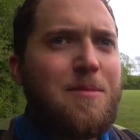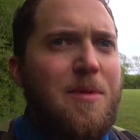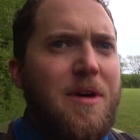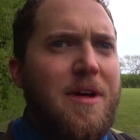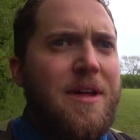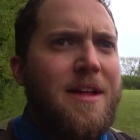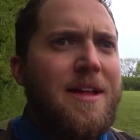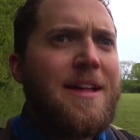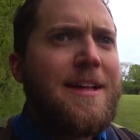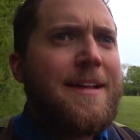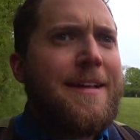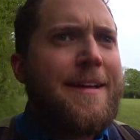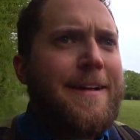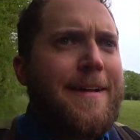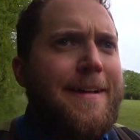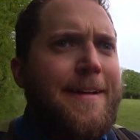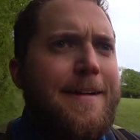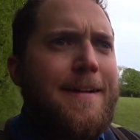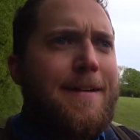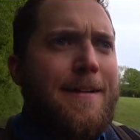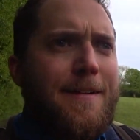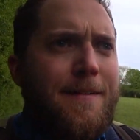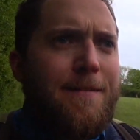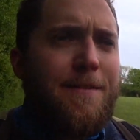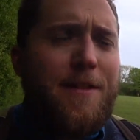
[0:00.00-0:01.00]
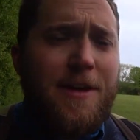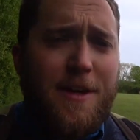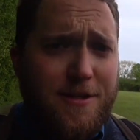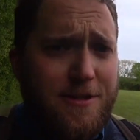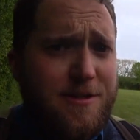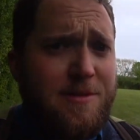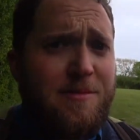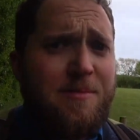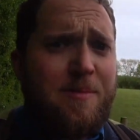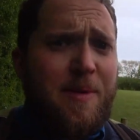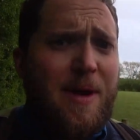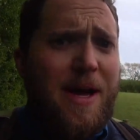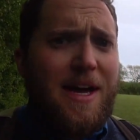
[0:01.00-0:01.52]
but there's
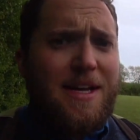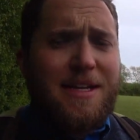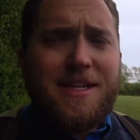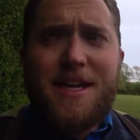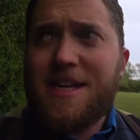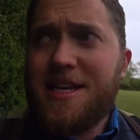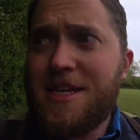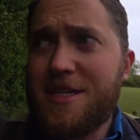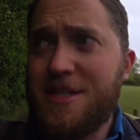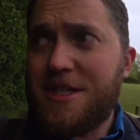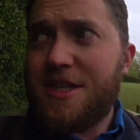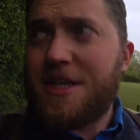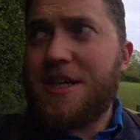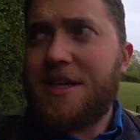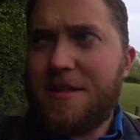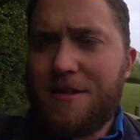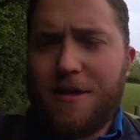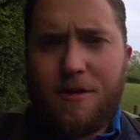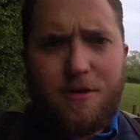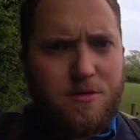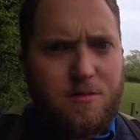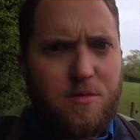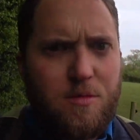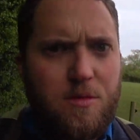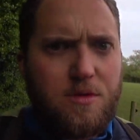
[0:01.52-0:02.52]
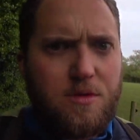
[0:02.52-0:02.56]
some bad energy in those